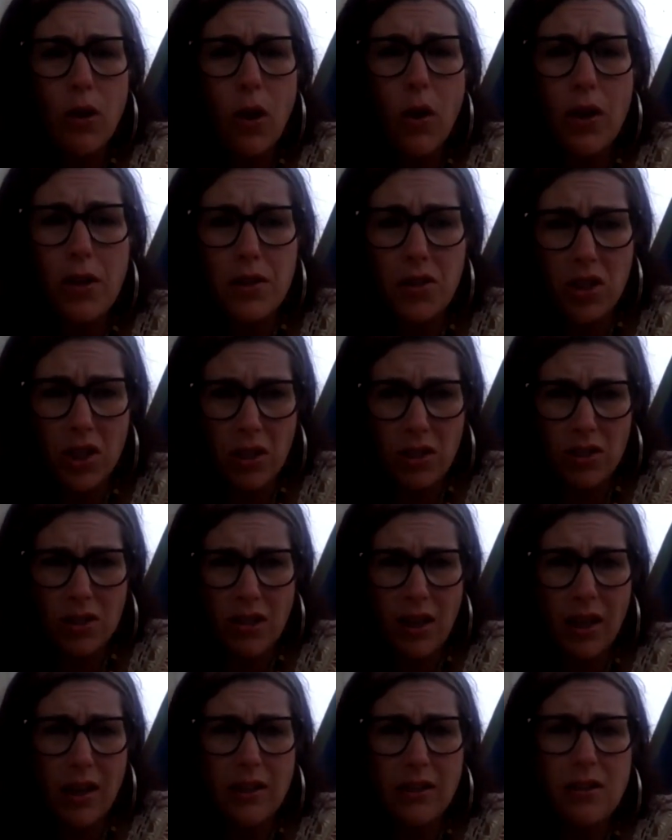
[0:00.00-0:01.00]
you
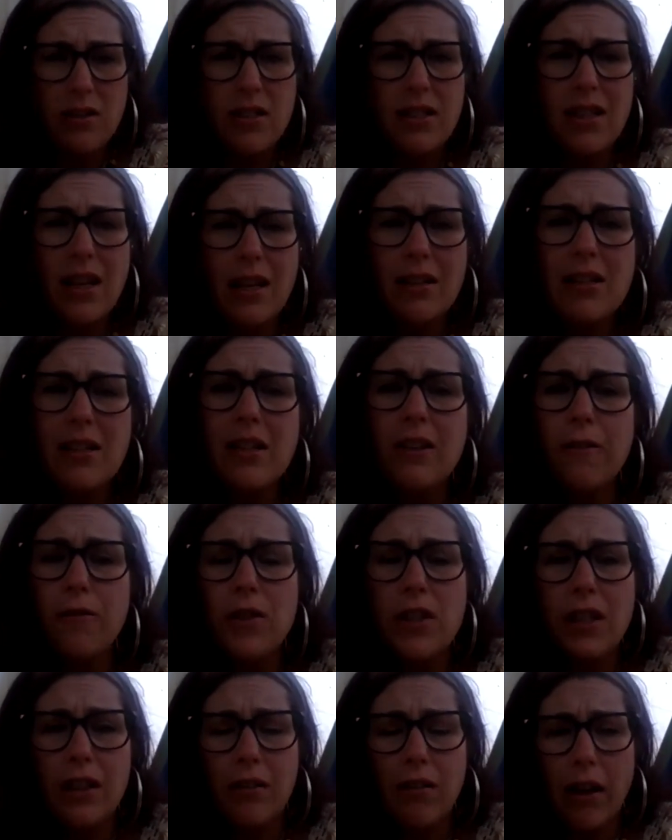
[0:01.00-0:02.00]
nauseous and
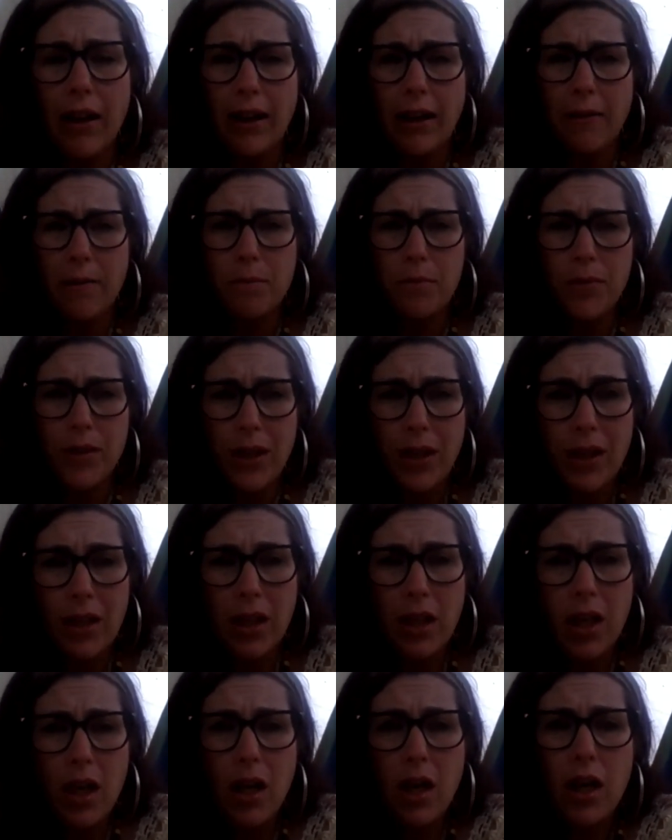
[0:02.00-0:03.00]
sensitive to light.
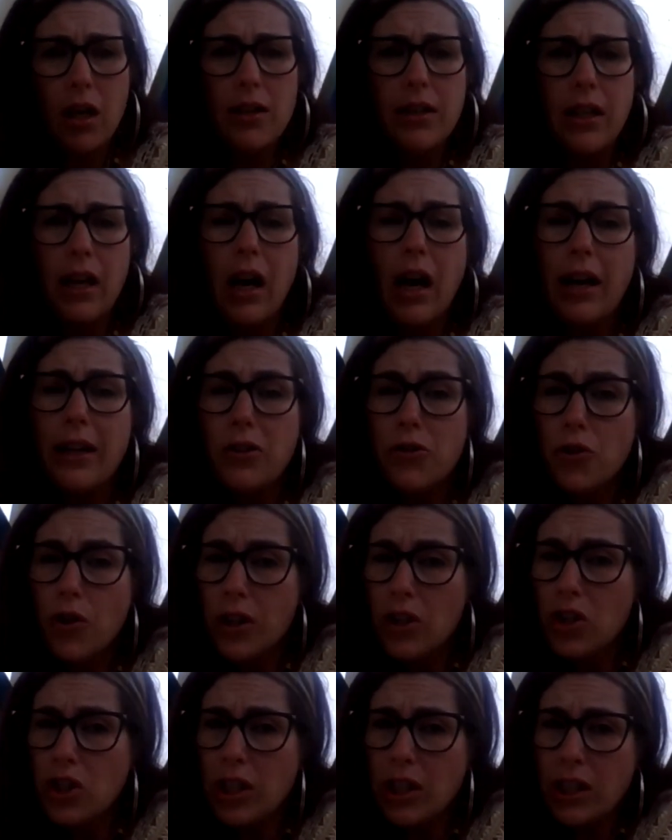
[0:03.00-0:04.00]

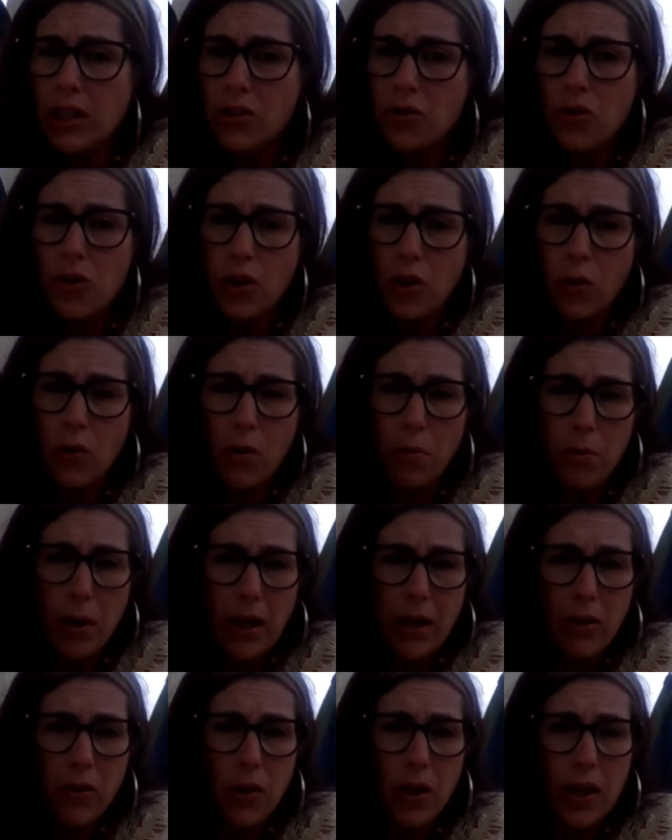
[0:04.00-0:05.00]
Dehydration can trigger a
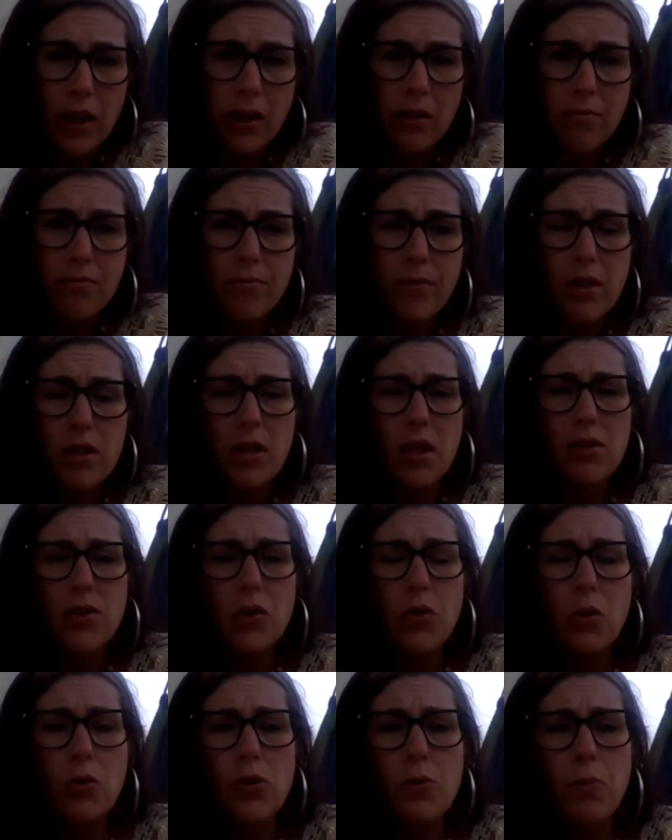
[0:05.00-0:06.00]
migraine,
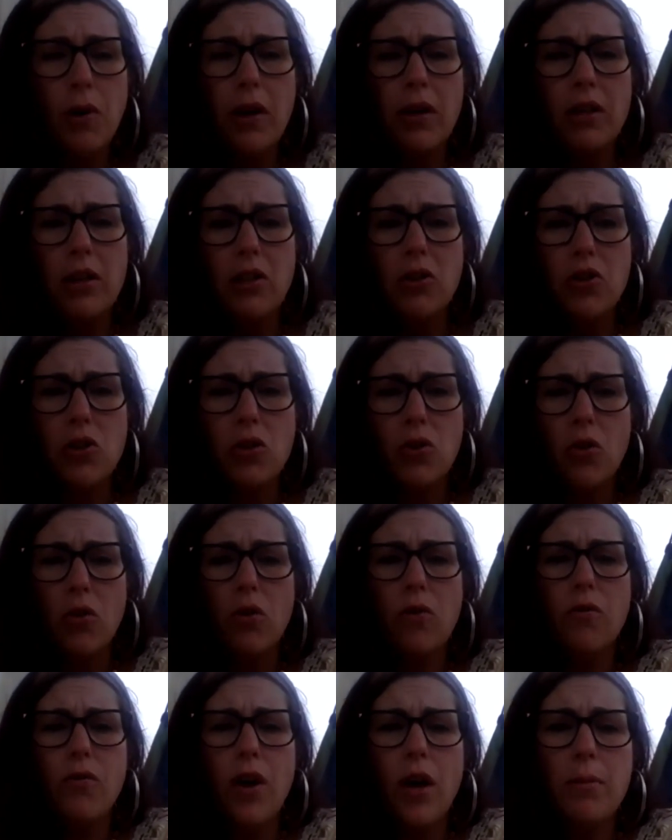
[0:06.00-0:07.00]
says a nurse
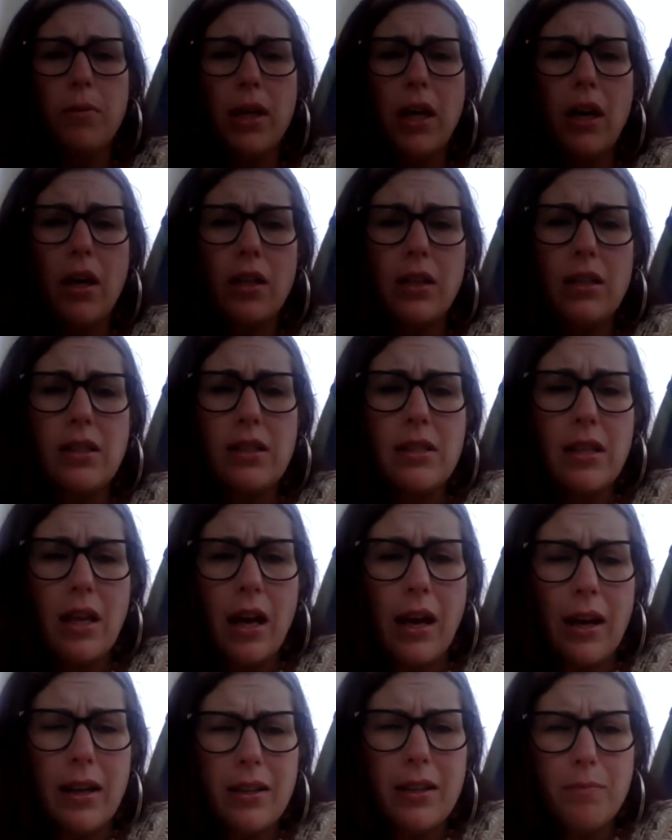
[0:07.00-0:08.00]
practitioner, Fabiana
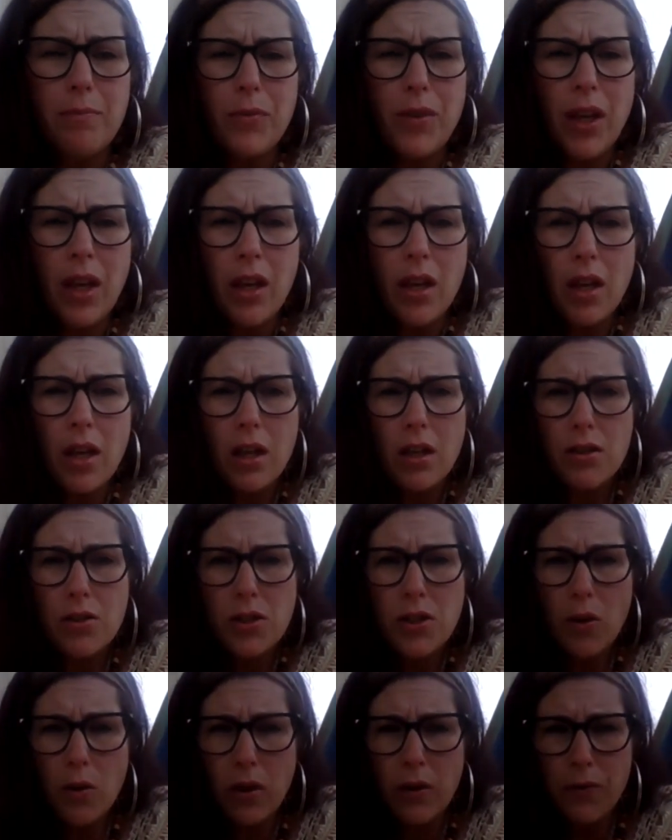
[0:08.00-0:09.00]
said.
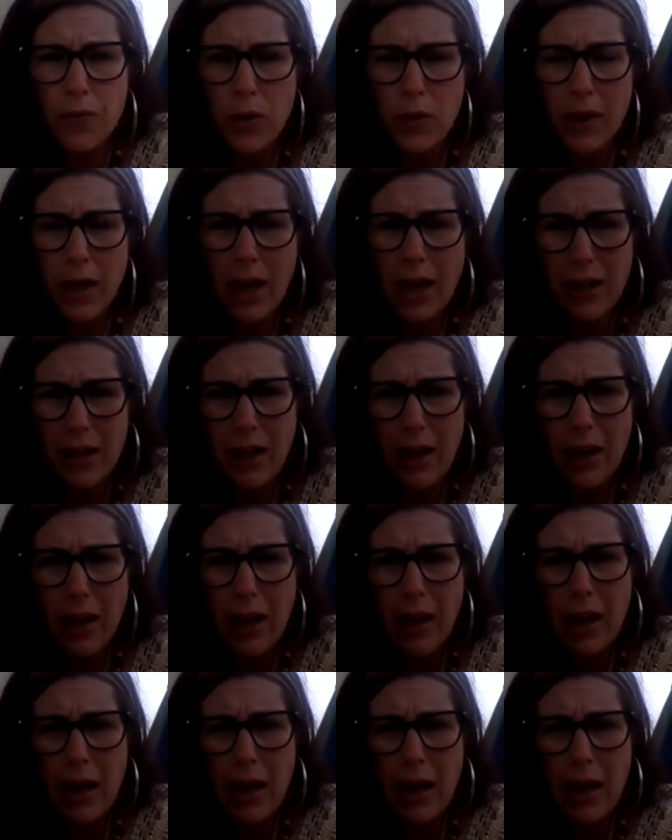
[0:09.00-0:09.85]
So if you get